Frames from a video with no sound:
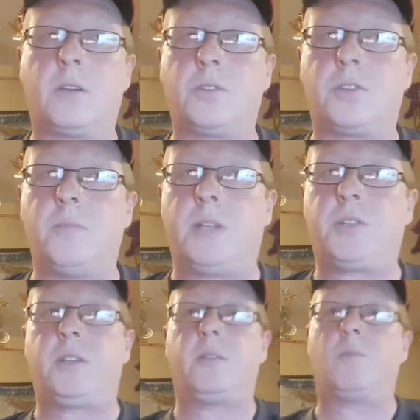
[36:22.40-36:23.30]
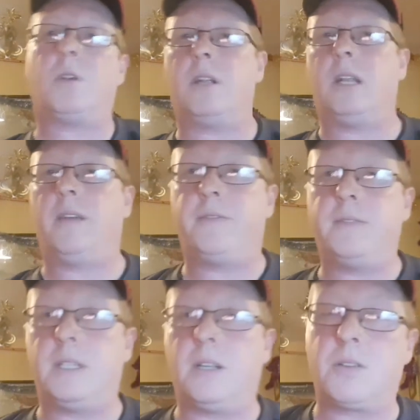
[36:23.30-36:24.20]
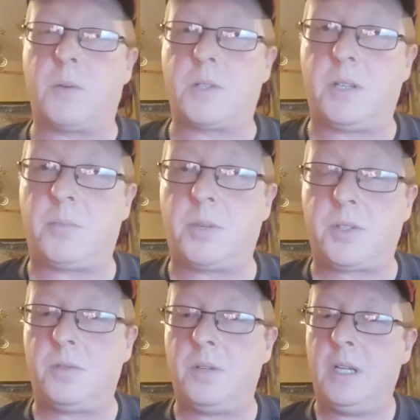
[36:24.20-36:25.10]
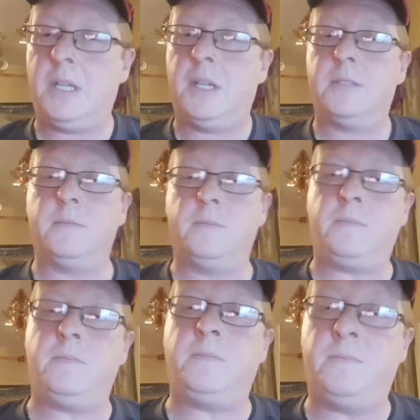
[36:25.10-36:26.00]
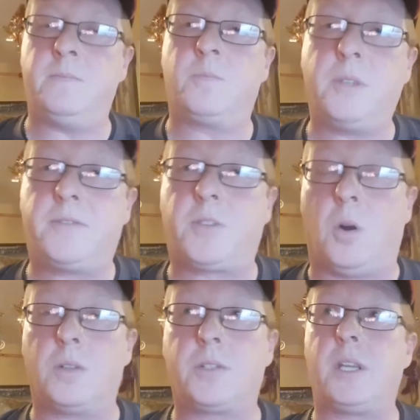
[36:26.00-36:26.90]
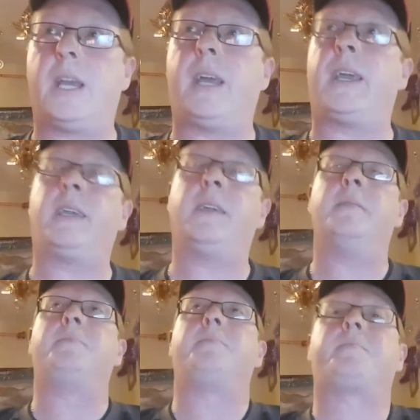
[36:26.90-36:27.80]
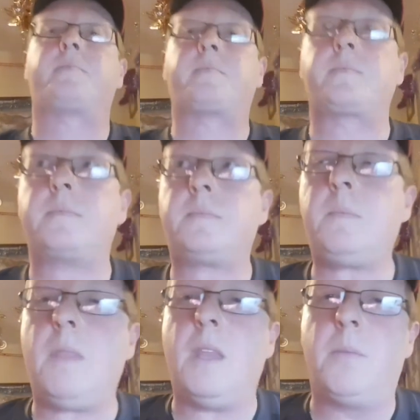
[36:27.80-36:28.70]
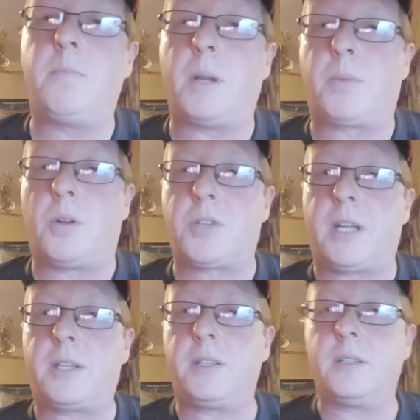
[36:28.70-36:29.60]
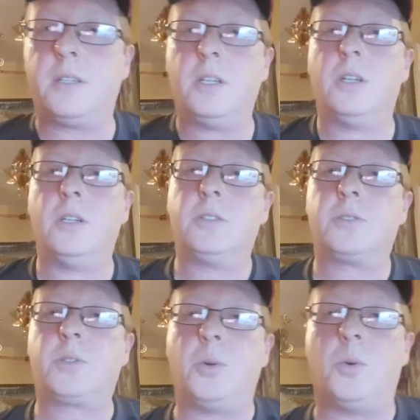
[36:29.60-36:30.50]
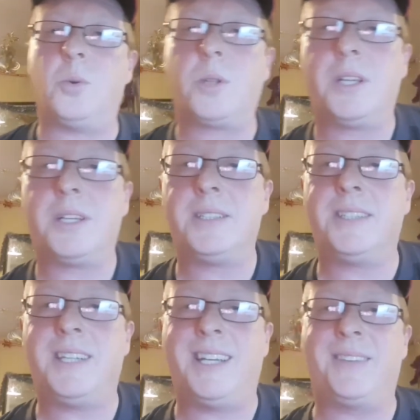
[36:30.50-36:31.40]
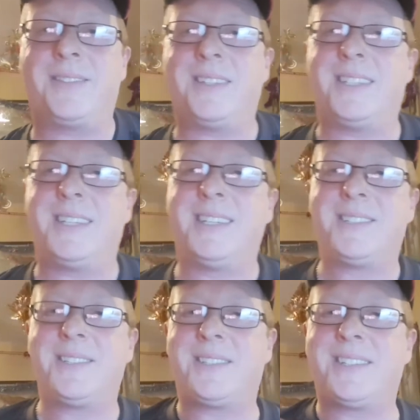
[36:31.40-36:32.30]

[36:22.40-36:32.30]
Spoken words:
mention where I live in North Western in Bristol. We've got a bike project called just